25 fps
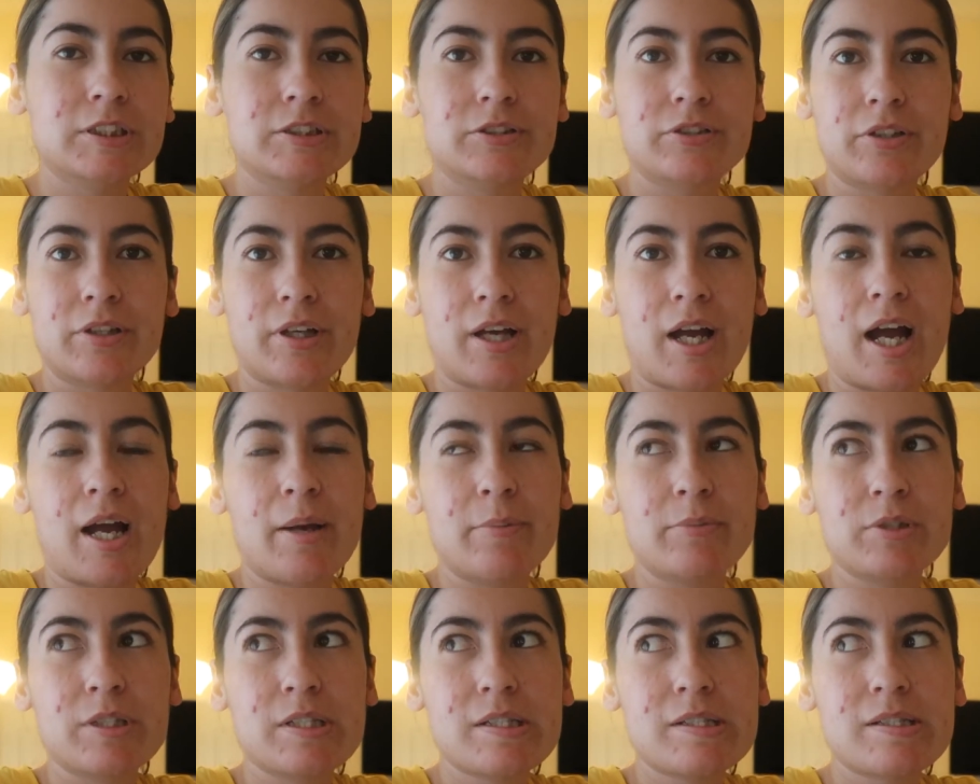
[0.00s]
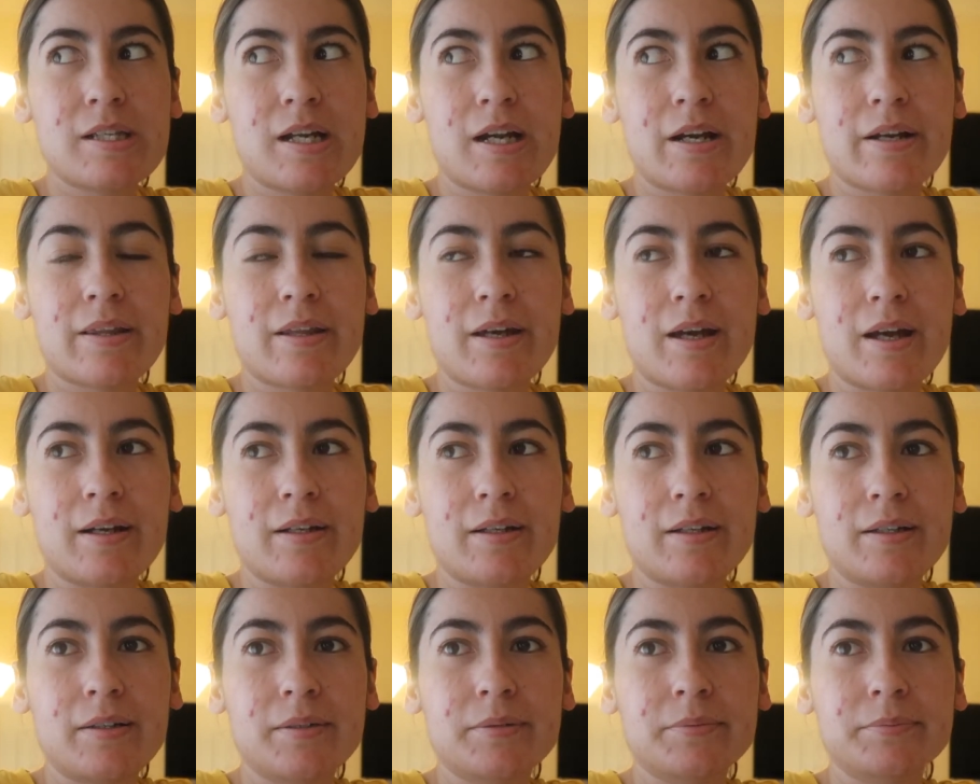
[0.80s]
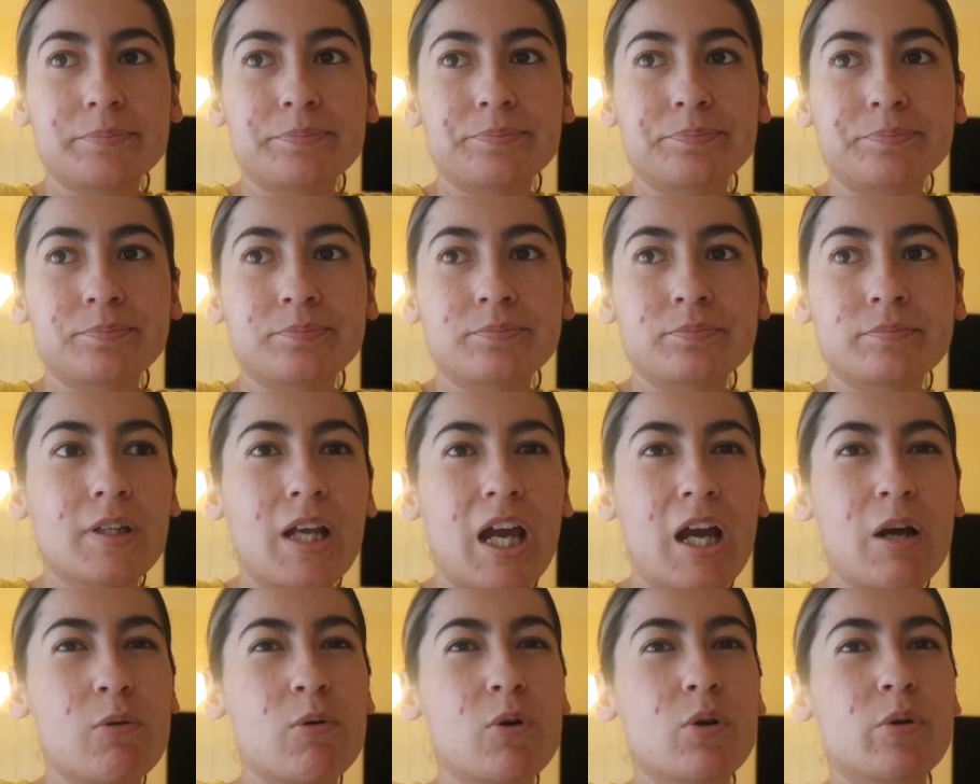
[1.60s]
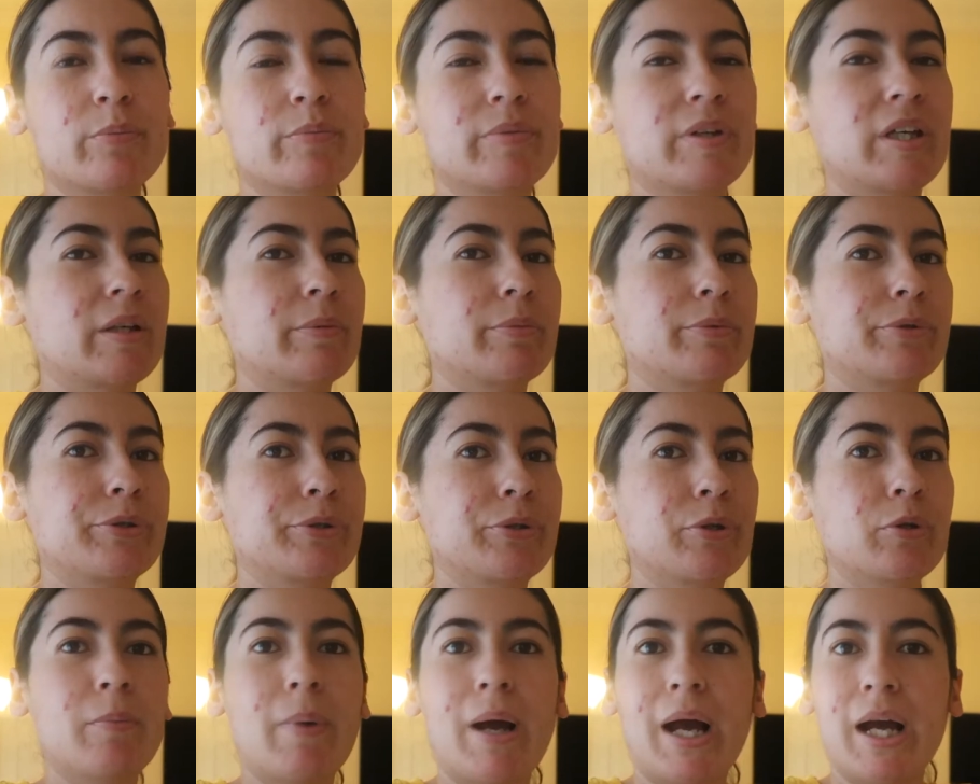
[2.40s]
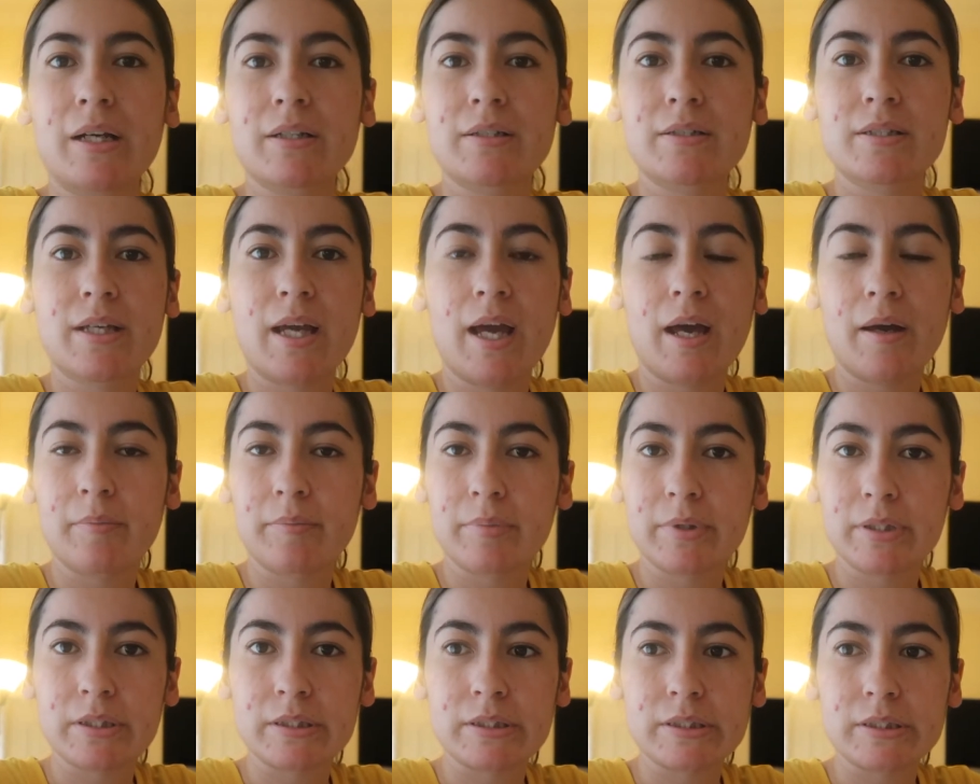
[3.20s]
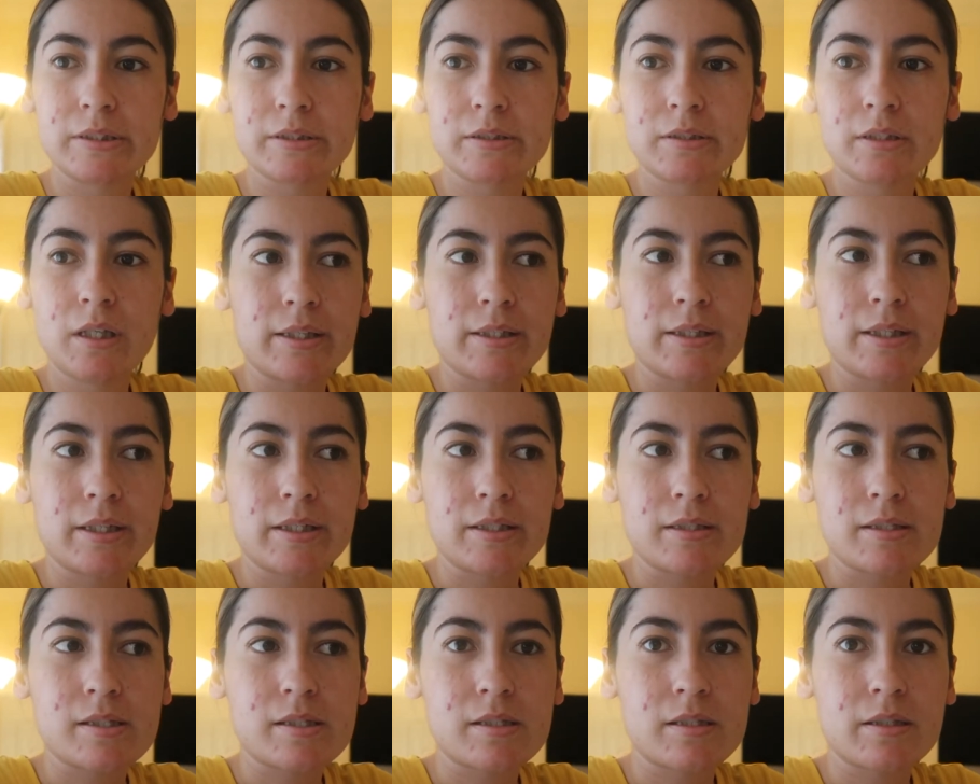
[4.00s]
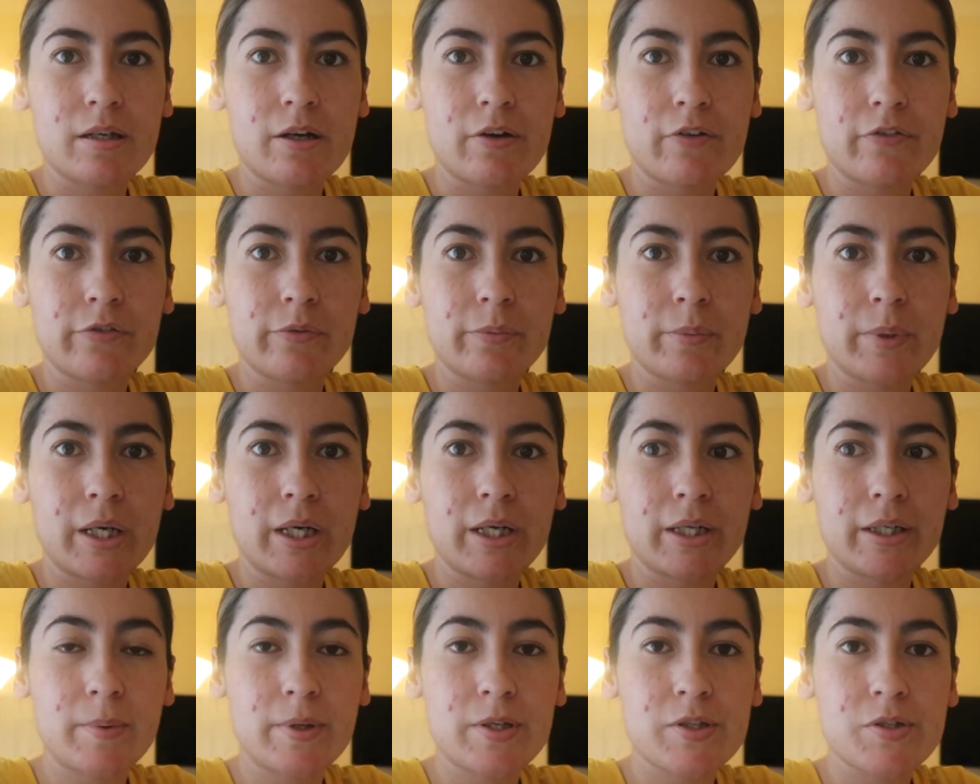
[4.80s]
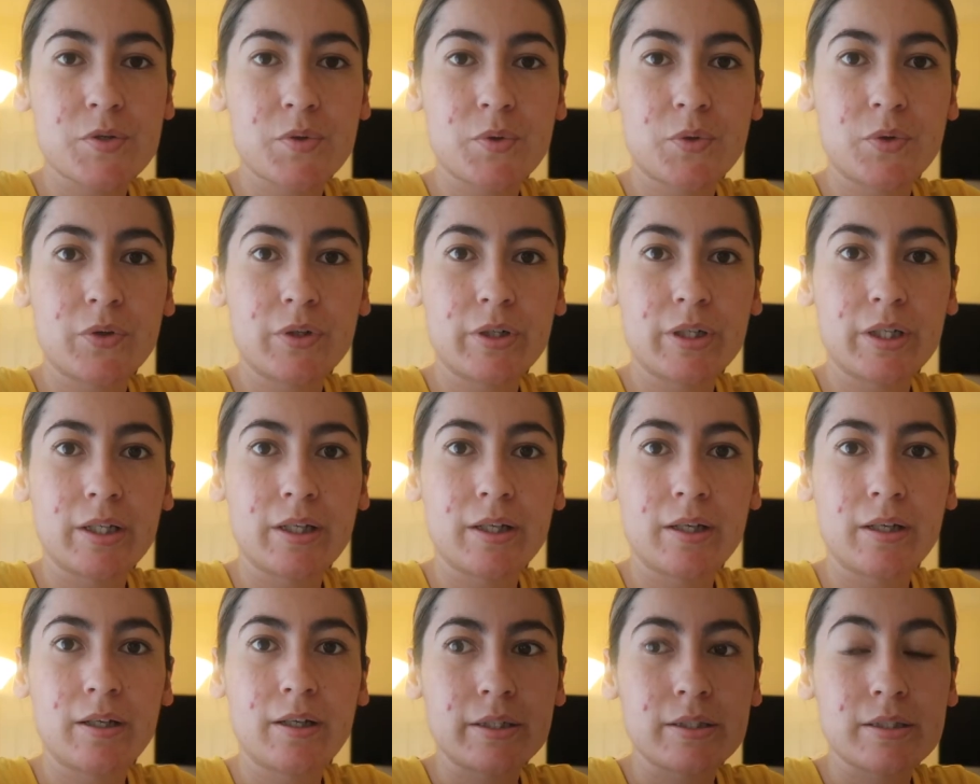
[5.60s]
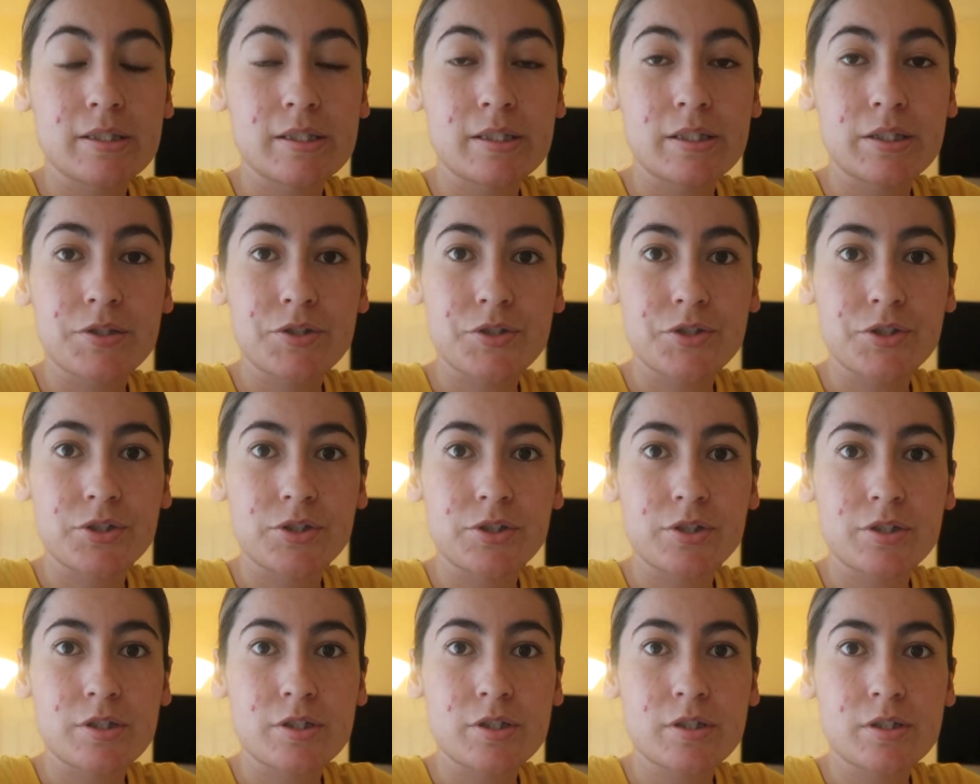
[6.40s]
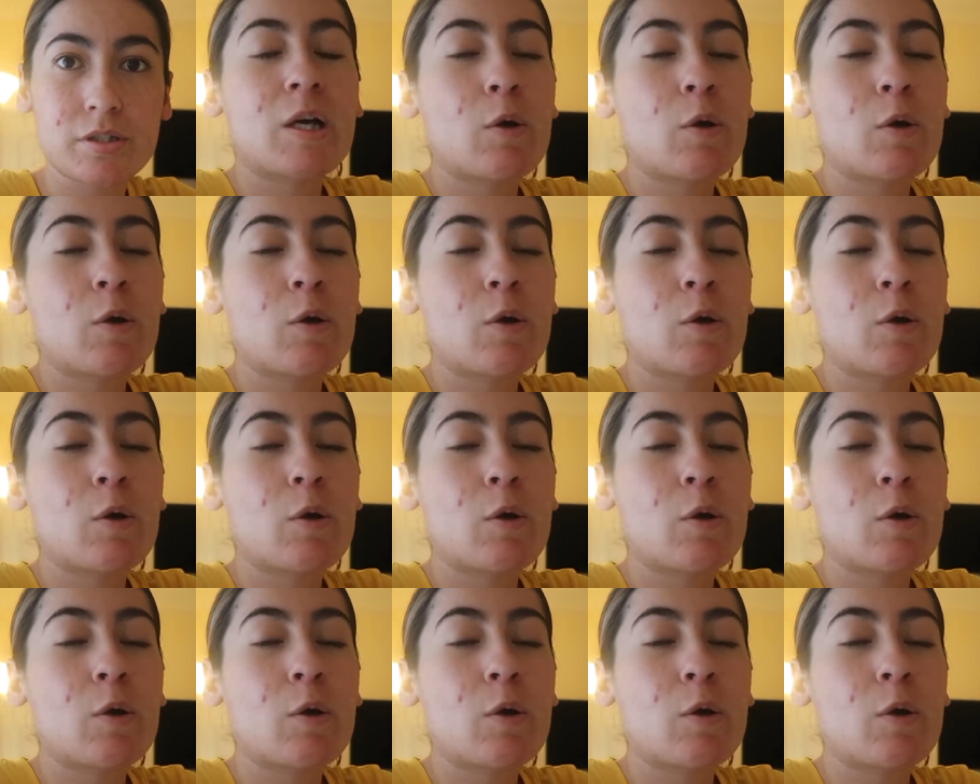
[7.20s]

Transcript: So yeah, I'm just sad that I won't be able to go back to campus and then see all of my sorority sisters.